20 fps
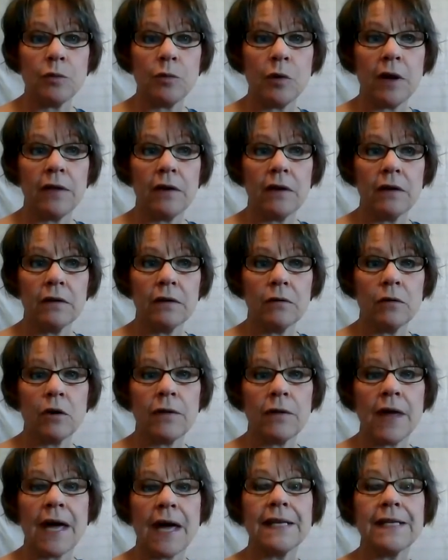brother, or
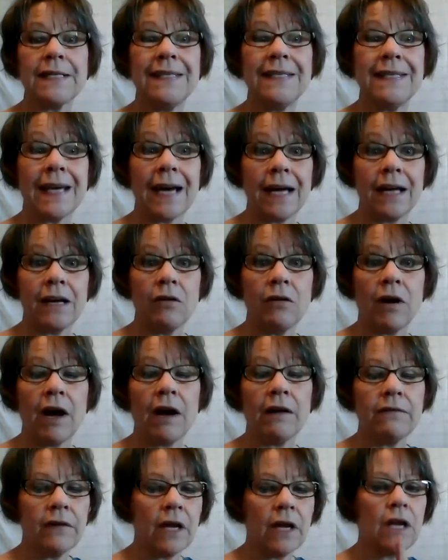that digraph?